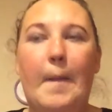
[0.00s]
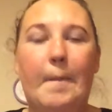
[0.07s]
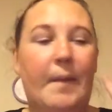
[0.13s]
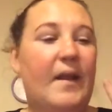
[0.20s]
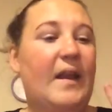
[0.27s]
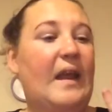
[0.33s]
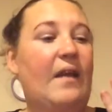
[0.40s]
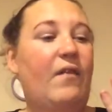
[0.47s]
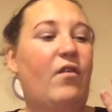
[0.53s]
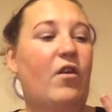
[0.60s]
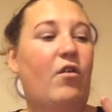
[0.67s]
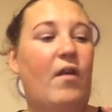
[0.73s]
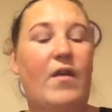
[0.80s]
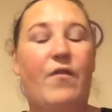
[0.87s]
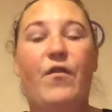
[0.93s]
But these are
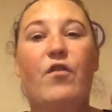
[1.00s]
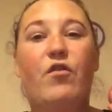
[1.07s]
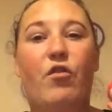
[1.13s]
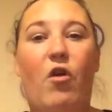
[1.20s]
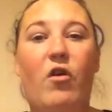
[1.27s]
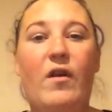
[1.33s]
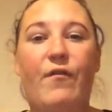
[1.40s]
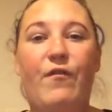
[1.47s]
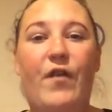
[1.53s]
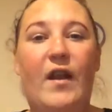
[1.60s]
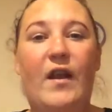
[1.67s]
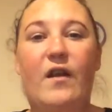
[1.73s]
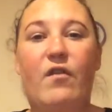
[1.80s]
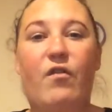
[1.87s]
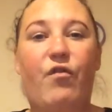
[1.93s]
great for stocking
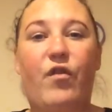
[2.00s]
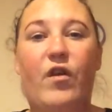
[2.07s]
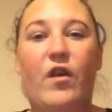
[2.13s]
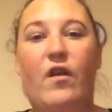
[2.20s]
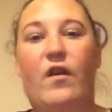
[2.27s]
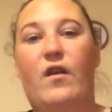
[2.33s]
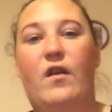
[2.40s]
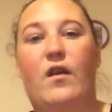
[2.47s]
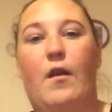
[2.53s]
fillers for